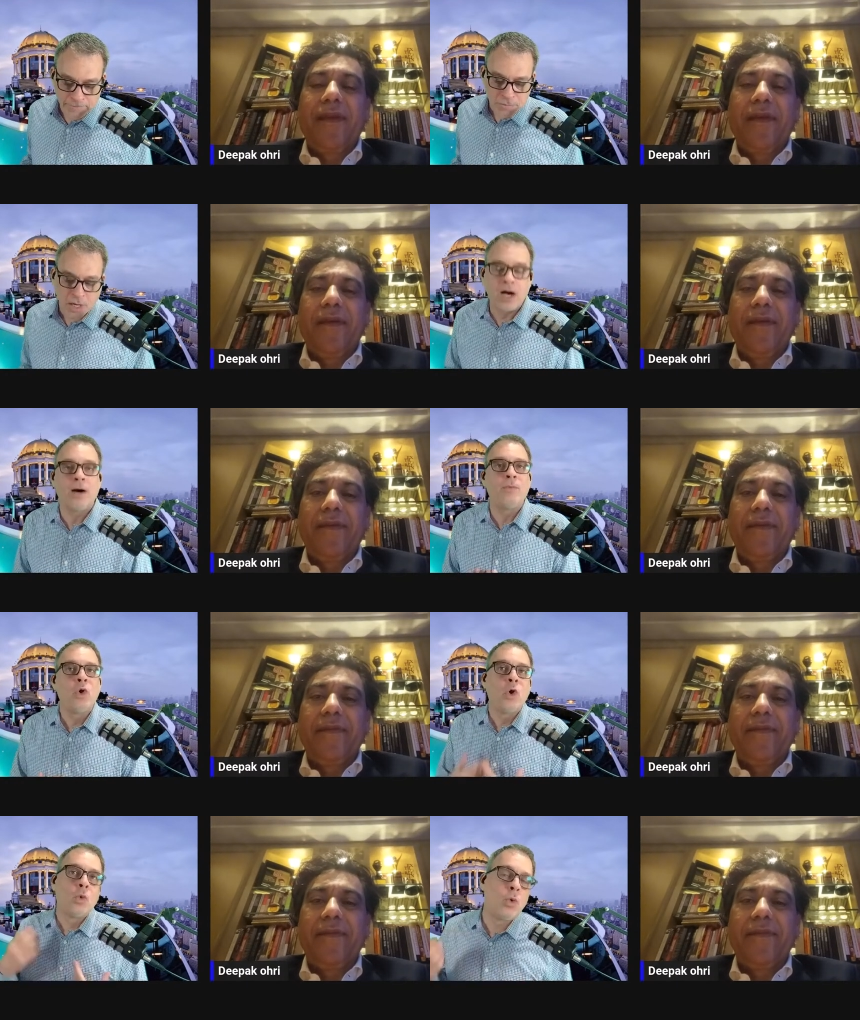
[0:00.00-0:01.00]
Speaker 1: um,
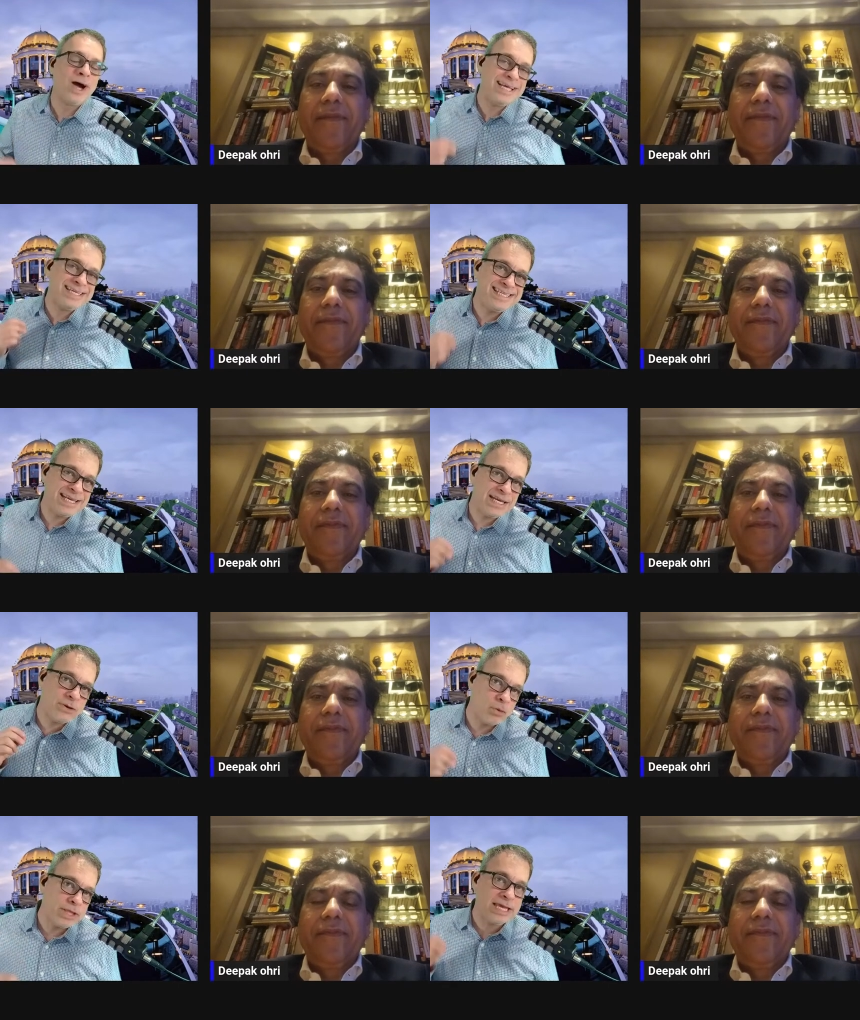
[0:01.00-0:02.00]
what is it
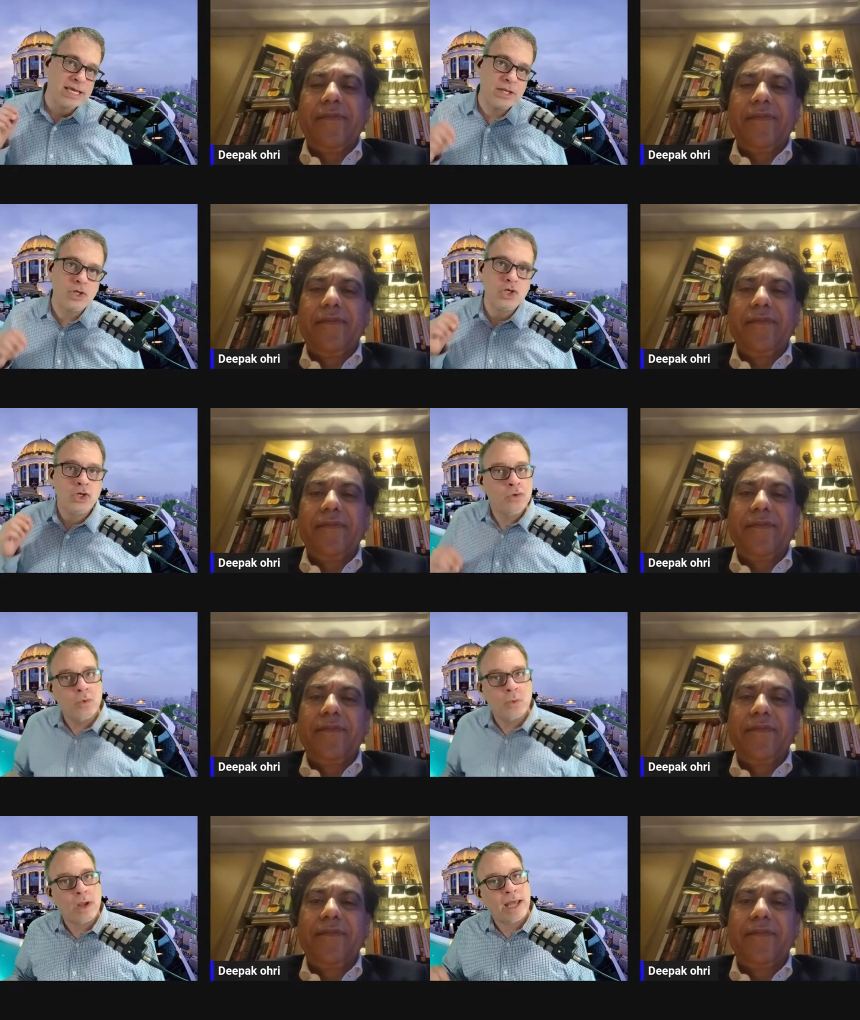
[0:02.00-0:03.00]
within you
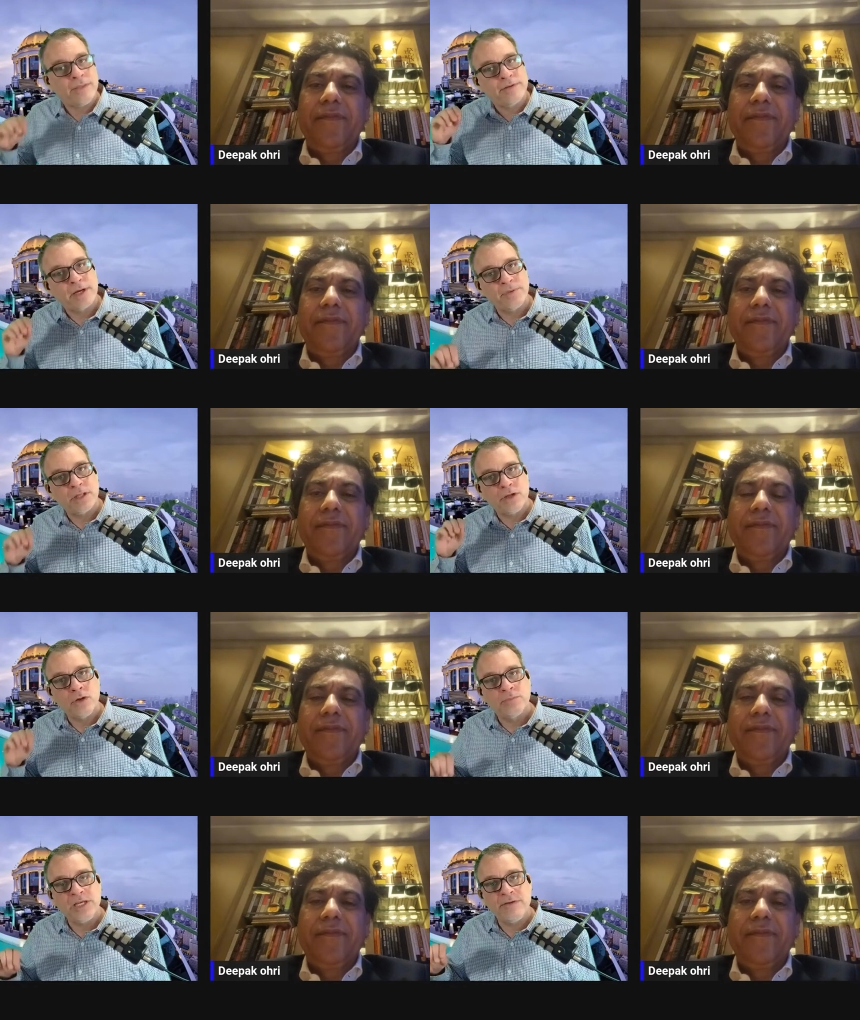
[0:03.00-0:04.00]
and something that you
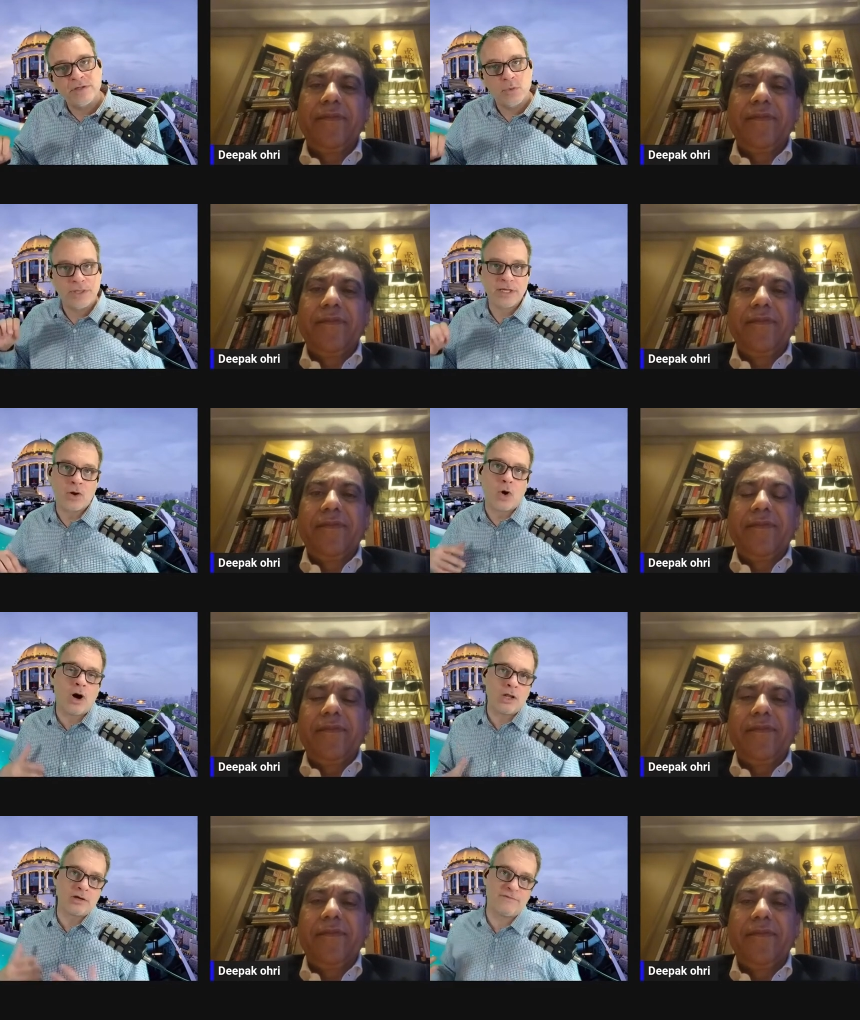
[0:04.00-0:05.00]
believe is within all
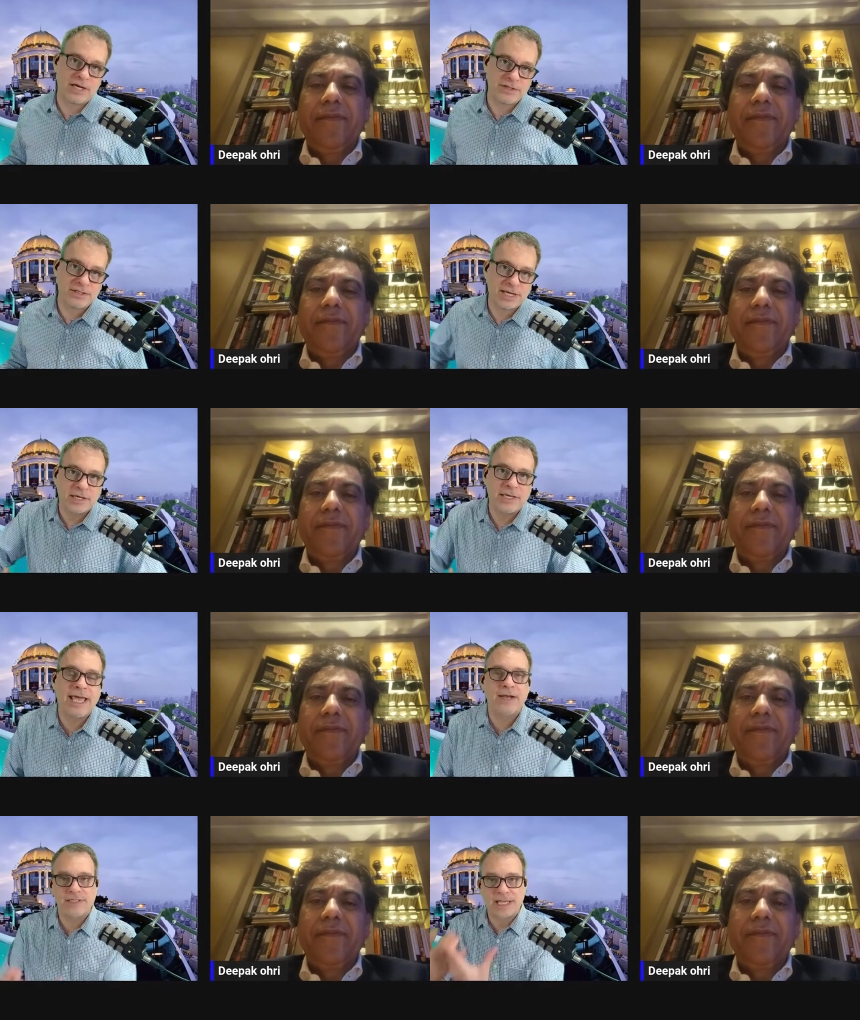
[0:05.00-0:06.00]
of us that could get
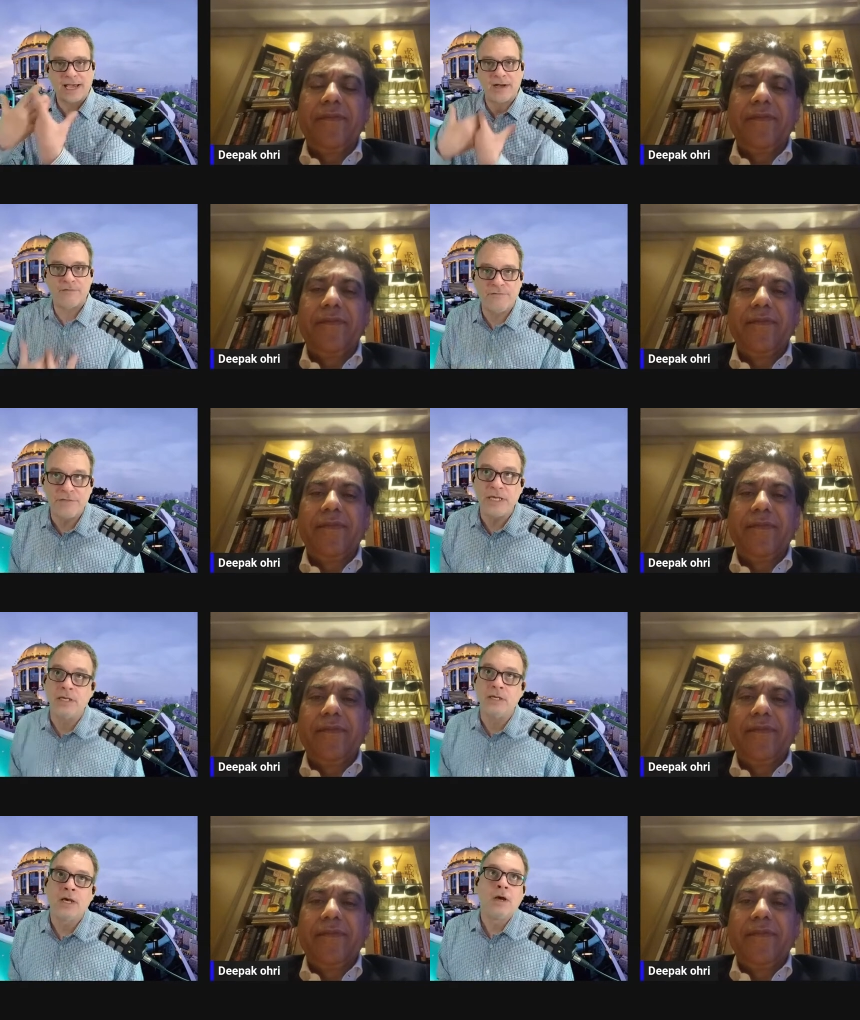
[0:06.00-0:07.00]
us out of the
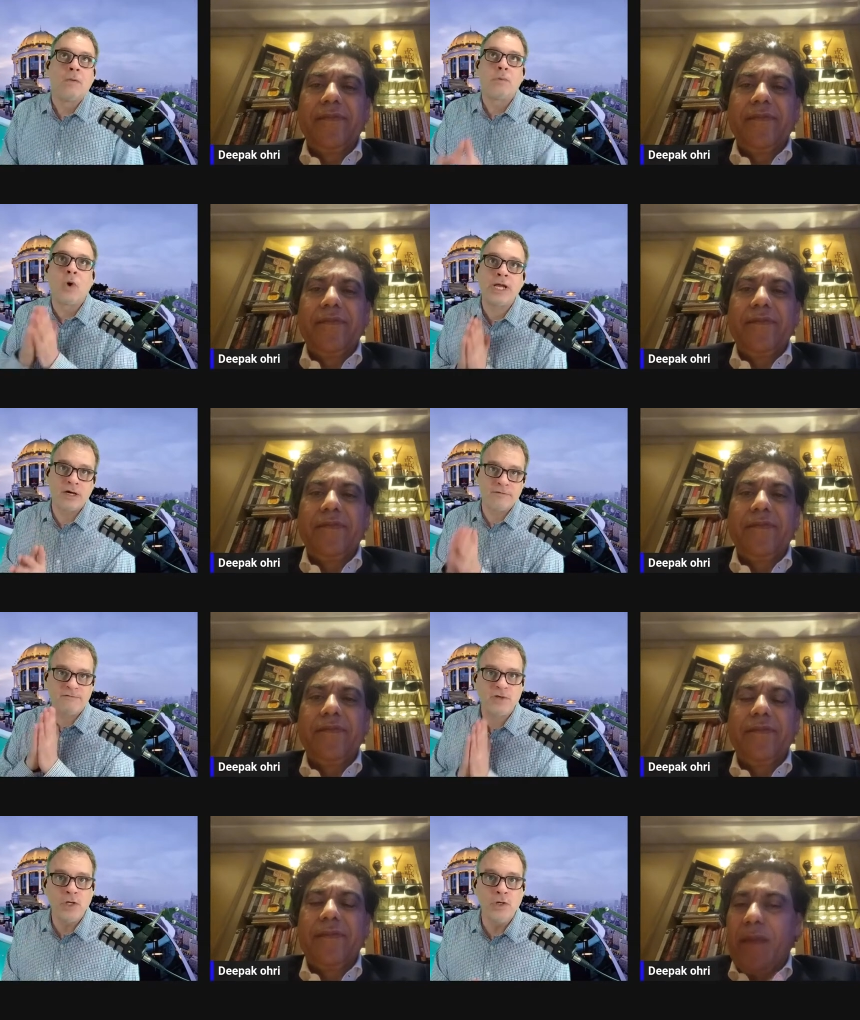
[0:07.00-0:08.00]
point of
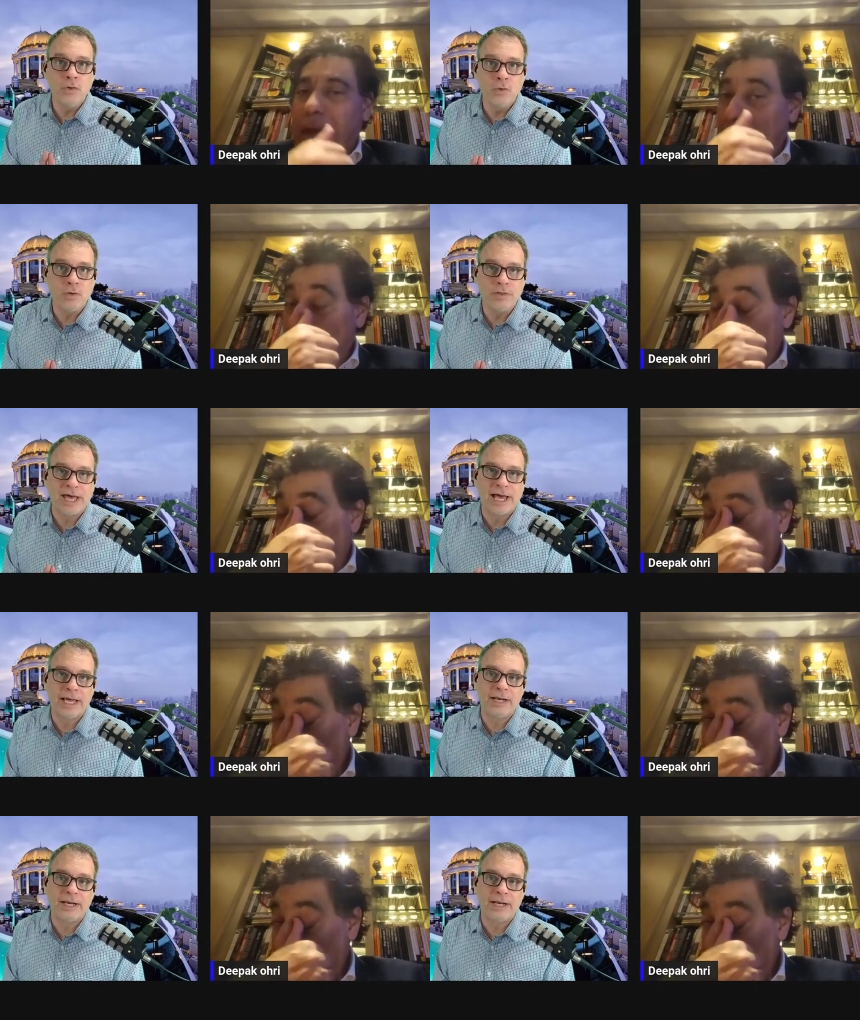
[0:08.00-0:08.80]
view that